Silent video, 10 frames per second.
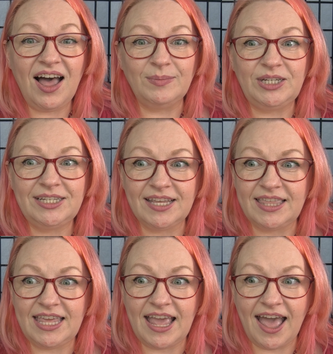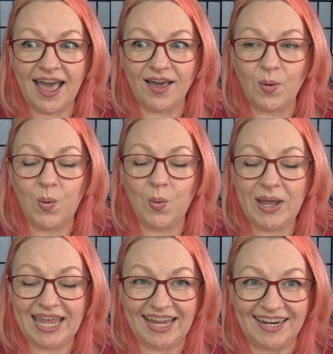she's like the
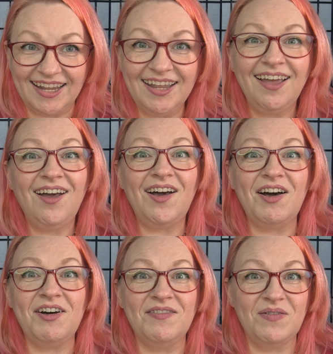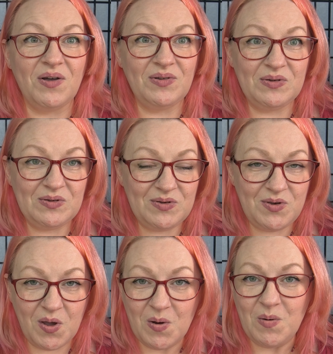queen of
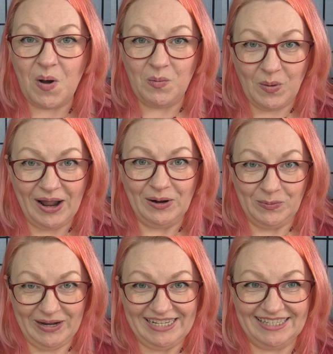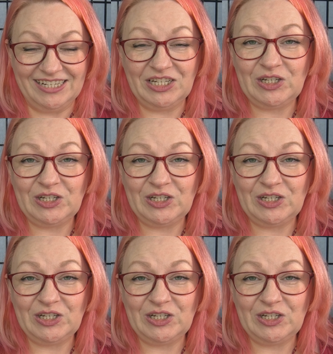no wire wastage.